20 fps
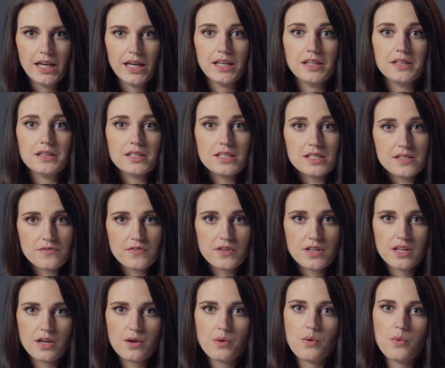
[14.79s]
In this
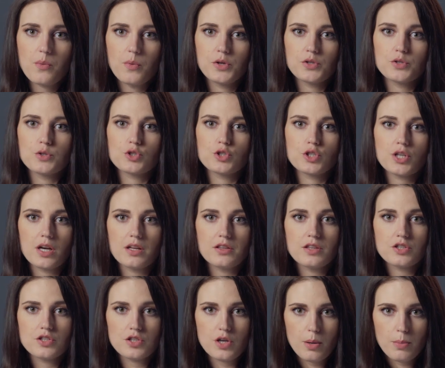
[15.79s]
video, we want to share
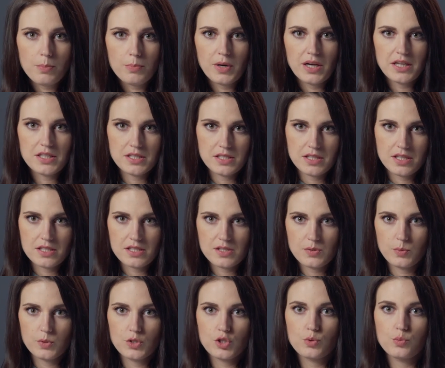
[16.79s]
the top
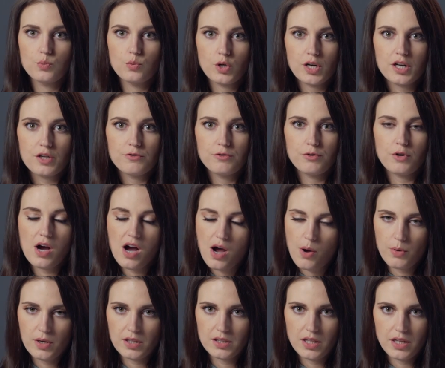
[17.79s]
ideas which work for
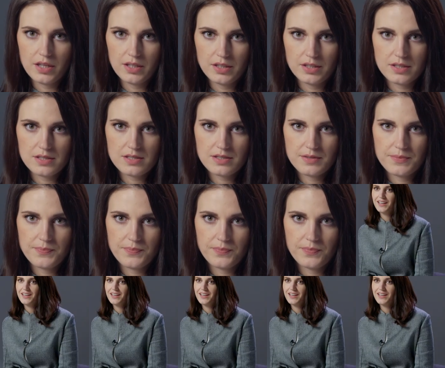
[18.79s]
our clients.